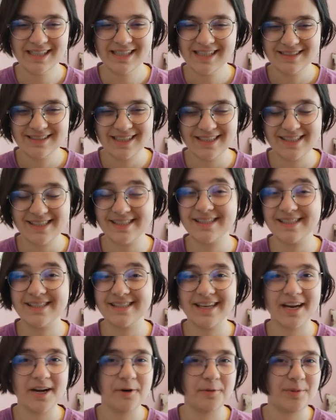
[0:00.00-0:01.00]
That is the
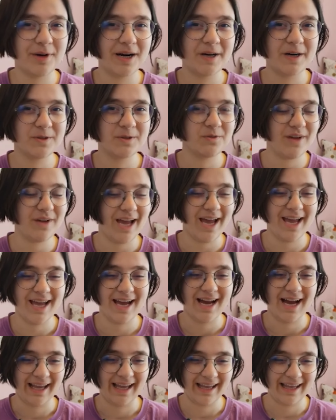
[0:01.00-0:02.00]
scary part of
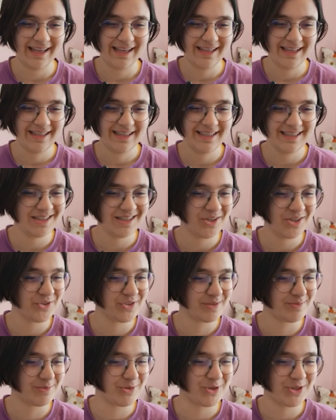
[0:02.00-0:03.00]
AI. It knows
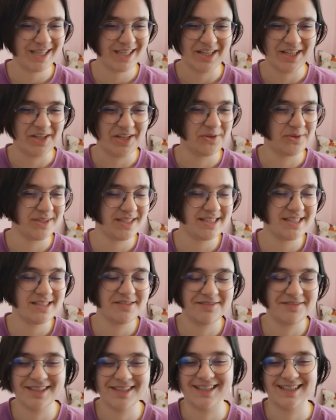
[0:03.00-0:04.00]
more than you, it's
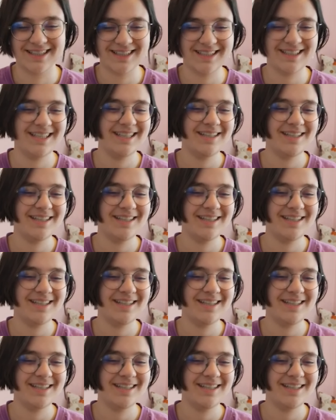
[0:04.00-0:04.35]
weird.